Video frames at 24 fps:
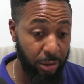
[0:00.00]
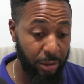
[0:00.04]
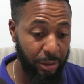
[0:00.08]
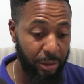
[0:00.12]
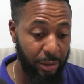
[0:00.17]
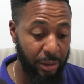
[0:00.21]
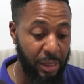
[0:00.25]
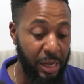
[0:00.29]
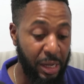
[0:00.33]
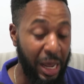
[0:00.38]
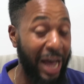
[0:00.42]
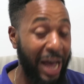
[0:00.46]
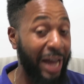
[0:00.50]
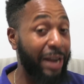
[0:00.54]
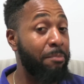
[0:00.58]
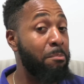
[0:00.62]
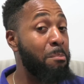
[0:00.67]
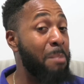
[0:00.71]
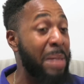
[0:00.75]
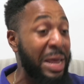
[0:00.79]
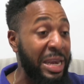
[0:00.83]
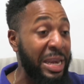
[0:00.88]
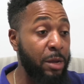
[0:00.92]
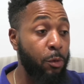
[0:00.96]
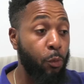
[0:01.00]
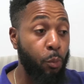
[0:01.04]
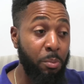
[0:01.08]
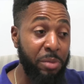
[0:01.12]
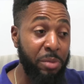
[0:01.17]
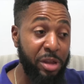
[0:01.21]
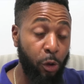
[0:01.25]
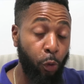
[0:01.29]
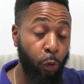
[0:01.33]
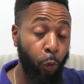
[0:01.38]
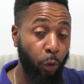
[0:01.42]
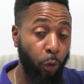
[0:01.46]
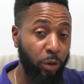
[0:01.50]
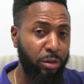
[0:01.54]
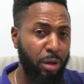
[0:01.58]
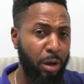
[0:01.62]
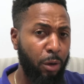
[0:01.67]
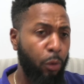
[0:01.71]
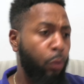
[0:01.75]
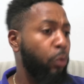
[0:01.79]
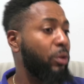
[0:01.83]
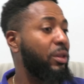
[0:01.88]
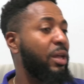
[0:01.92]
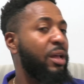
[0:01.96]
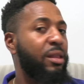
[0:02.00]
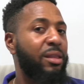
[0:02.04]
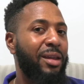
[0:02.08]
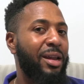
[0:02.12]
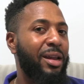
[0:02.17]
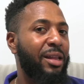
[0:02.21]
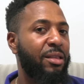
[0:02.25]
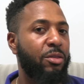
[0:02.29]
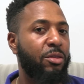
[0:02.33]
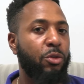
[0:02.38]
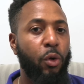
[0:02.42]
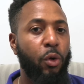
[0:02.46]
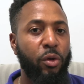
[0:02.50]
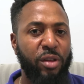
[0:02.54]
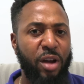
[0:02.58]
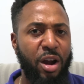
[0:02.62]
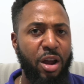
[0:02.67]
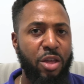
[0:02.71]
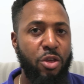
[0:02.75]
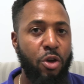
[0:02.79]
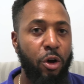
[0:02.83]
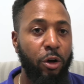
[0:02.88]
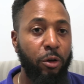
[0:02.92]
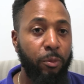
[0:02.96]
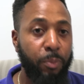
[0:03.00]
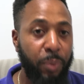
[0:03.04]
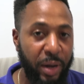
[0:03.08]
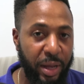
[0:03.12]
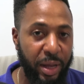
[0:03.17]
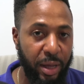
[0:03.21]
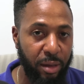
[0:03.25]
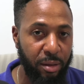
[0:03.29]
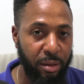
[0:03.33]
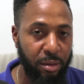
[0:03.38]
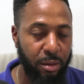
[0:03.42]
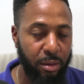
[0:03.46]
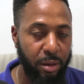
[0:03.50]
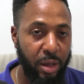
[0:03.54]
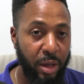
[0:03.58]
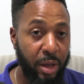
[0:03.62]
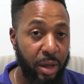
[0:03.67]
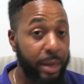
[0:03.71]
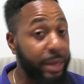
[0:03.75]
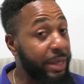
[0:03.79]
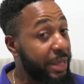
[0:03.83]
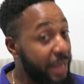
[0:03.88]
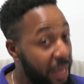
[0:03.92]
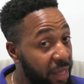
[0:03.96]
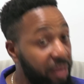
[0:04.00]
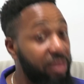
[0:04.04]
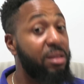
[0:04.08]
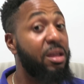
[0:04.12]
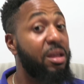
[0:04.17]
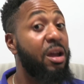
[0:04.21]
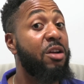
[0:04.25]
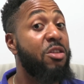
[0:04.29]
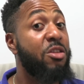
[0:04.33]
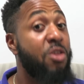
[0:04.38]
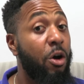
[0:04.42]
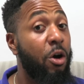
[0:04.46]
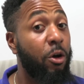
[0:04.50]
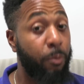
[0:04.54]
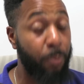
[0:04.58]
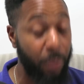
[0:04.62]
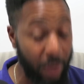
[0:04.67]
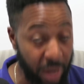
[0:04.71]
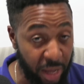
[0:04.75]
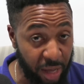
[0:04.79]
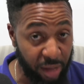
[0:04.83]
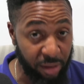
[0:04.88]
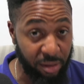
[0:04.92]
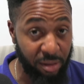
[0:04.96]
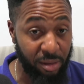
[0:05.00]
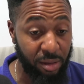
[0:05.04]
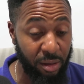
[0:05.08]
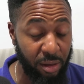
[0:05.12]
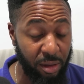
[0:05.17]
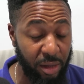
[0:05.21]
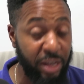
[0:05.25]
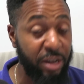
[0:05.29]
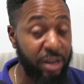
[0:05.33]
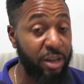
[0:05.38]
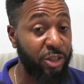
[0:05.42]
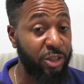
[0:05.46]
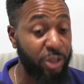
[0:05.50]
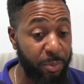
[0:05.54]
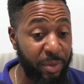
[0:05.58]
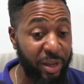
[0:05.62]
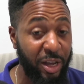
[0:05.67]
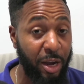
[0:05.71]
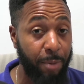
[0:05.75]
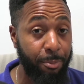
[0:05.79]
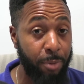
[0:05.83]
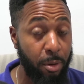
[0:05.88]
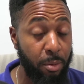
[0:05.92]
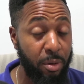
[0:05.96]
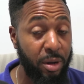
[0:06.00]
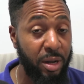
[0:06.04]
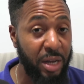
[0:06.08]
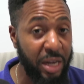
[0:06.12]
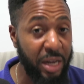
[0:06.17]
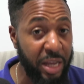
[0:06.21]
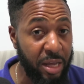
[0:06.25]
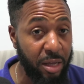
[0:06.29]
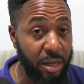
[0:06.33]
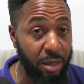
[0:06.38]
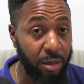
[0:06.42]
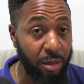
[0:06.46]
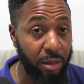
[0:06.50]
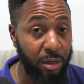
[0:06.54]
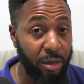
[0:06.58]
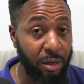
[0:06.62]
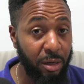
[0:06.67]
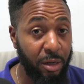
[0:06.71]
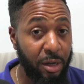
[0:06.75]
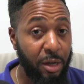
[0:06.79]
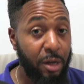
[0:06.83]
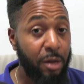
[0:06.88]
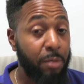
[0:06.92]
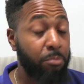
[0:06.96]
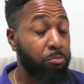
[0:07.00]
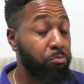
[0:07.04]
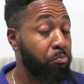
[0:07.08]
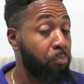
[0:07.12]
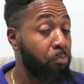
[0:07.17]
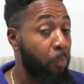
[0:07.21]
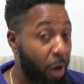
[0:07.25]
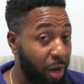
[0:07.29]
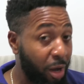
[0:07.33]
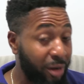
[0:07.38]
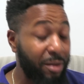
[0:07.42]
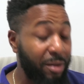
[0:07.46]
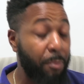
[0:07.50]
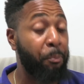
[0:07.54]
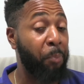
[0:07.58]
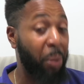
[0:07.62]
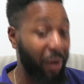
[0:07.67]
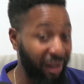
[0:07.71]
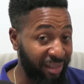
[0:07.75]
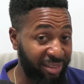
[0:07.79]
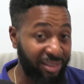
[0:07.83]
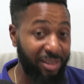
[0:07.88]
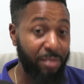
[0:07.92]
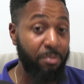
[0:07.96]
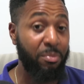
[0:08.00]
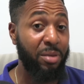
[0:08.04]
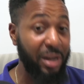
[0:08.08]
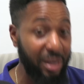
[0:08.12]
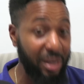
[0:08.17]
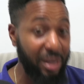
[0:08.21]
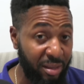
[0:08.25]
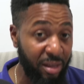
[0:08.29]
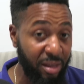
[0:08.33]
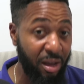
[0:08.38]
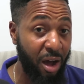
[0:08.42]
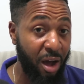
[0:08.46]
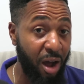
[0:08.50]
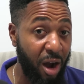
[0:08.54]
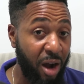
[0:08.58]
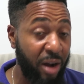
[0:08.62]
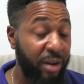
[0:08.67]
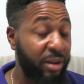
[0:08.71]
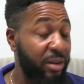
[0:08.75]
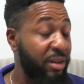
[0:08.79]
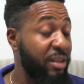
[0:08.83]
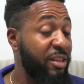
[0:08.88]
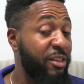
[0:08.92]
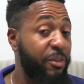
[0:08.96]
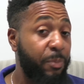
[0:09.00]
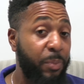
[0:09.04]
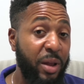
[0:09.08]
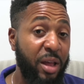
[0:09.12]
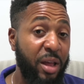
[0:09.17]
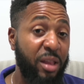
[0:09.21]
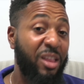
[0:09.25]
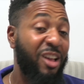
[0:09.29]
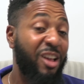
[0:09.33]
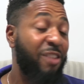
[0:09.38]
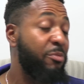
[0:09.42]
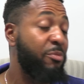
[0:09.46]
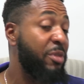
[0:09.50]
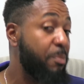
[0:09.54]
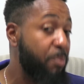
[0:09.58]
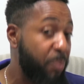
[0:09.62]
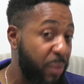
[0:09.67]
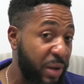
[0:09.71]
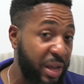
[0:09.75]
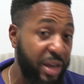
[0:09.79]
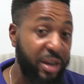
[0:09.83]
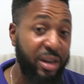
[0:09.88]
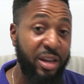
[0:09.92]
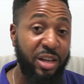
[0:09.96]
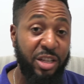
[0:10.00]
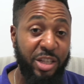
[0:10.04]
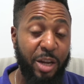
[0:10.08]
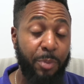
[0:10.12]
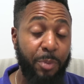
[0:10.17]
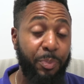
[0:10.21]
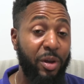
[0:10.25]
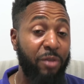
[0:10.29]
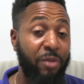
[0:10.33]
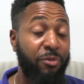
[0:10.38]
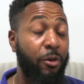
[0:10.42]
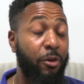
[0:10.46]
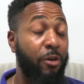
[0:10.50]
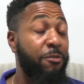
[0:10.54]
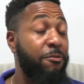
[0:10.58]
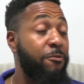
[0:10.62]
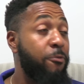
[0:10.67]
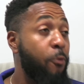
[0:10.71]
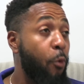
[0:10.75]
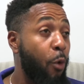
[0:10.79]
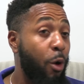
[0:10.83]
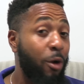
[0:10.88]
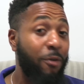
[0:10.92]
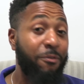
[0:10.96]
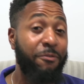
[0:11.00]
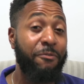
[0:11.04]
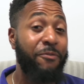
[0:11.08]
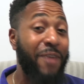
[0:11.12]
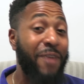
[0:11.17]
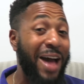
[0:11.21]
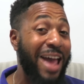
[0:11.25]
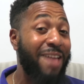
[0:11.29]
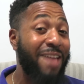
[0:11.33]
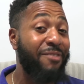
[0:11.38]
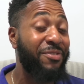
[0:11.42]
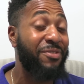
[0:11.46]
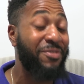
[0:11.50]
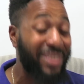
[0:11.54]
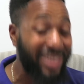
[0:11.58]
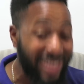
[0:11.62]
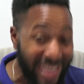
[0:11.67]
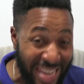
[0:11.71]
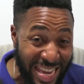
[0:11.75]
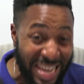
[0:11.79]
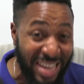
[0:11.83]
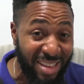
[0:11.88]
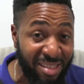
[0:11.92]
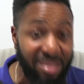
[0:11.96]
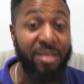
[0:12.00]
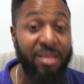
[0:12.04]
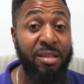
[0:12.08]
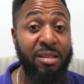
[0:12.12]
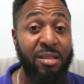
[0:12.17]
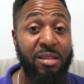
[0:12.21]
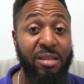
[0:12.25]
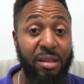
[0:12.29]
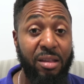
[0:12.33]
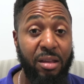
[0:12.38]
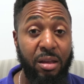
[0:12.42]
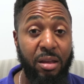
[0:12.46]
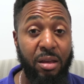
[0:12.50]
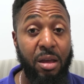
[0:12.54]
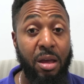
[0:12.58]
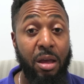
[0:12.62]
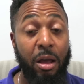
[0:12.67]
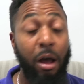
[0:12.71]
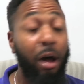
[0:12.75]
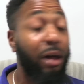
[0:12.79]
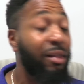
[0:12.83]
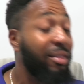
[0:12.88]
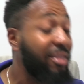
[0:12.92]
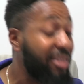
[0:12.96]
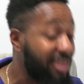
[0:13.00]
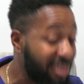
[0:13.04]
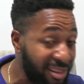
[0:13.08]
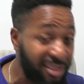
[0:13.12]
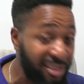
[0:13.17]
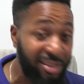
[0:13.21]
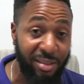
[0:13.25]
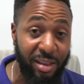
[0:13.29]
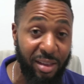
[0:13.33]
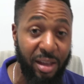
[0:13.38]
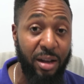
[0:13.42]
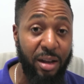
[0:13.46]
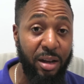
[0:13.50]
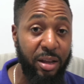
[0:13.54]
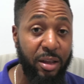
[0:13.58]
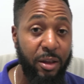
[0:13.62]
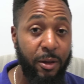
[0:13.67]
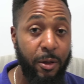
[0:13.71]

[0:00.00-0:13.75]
And many may quote unquote and say that those are young players. Yes, they are young players in the Jamaica Premier League, but the possibility are these players have been playing the JPL for 4 or 5 seasons consistently.